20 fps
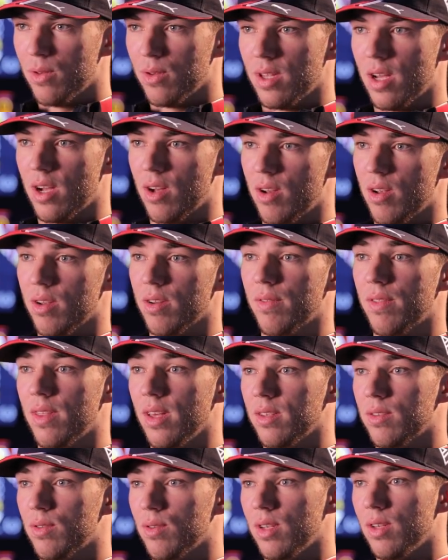There are a lot of
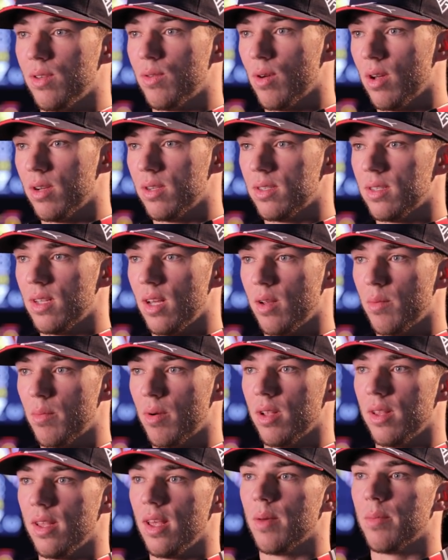things you need to understand
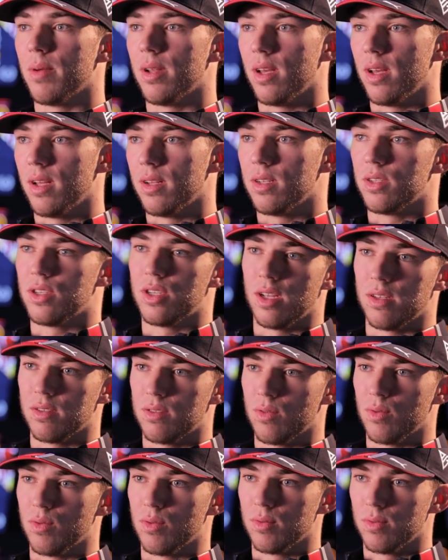about them, and I had the chance
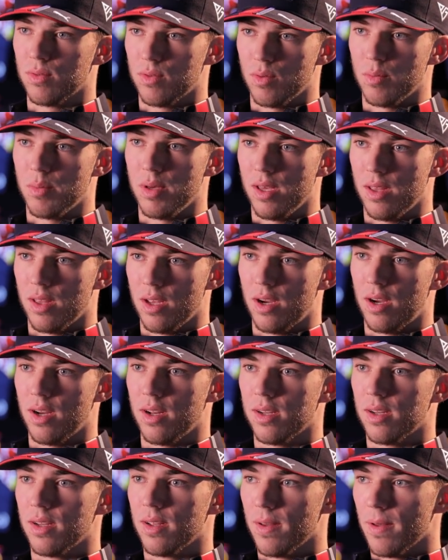to be
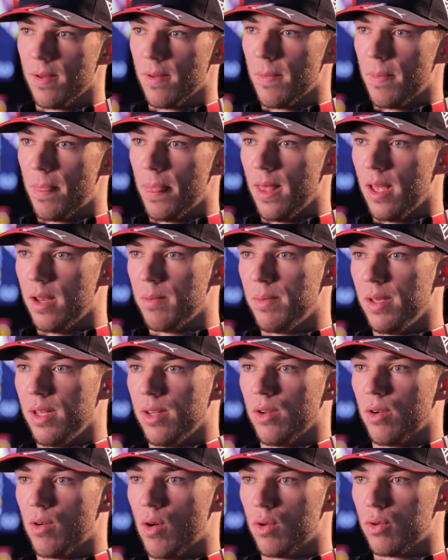there and be in
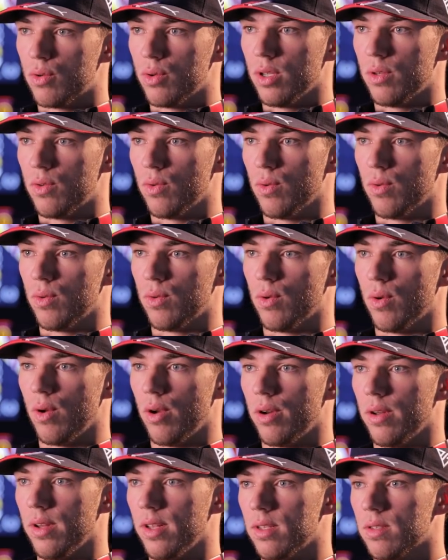the country to
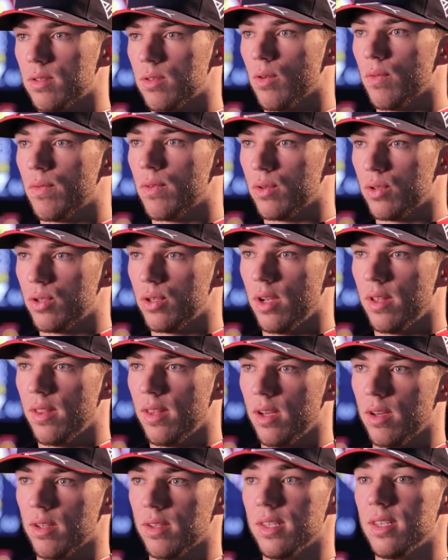learn this. So for sure, I
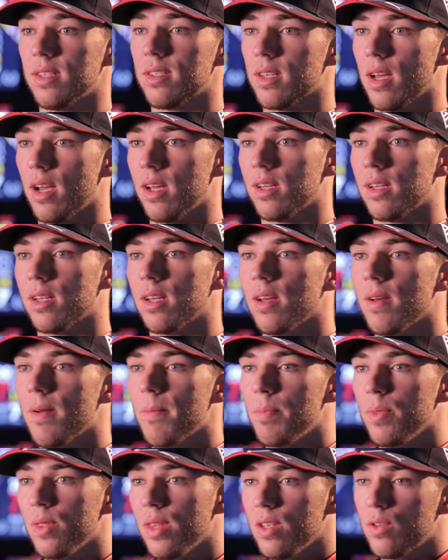think on this side,
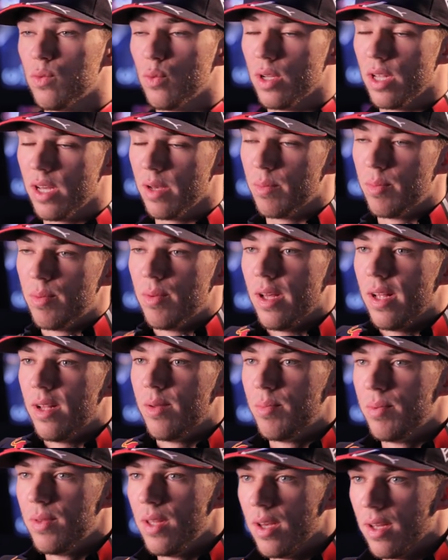this will
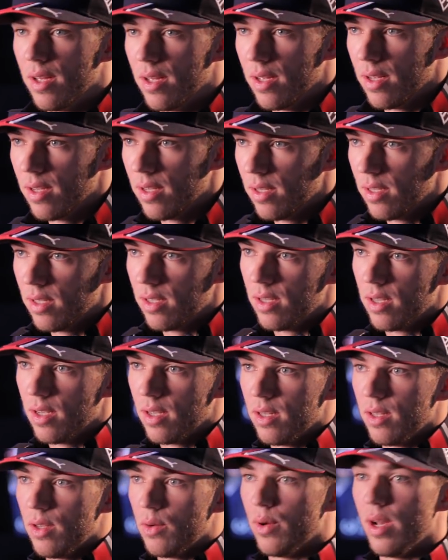help
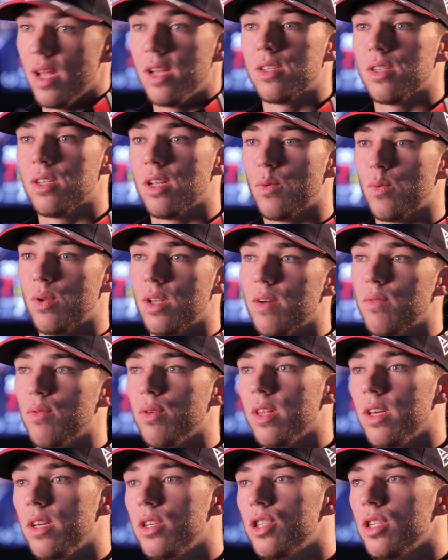the relation I will have
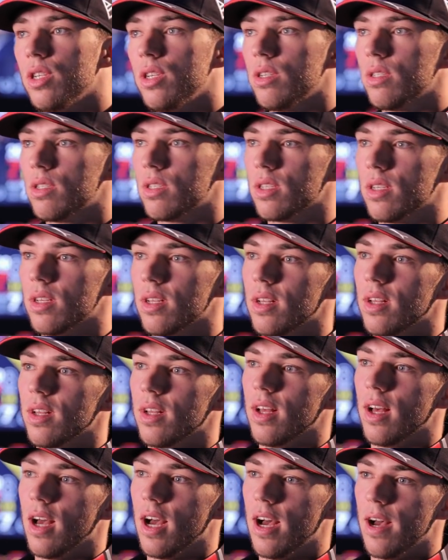with the engineers.
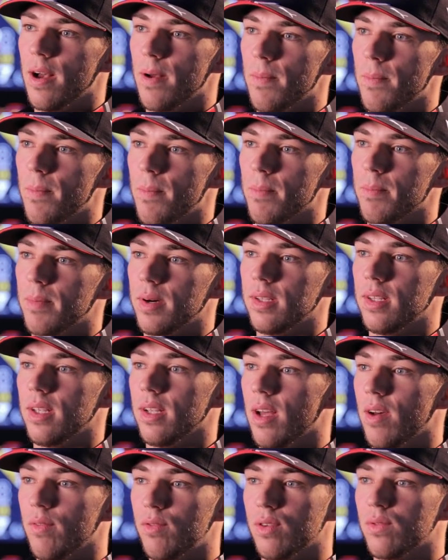But
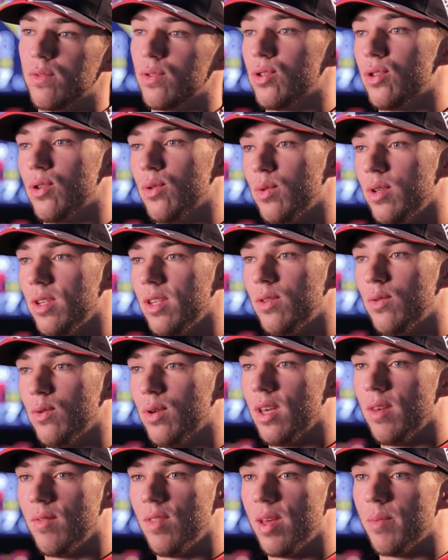then after, for sure, we need to
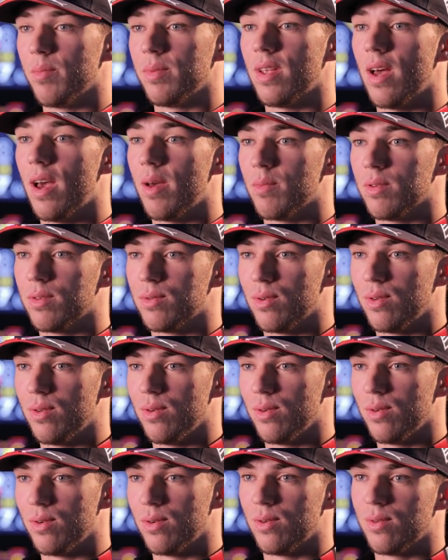give them time as
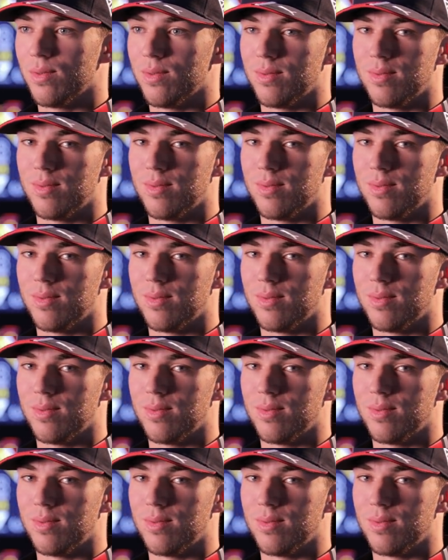well.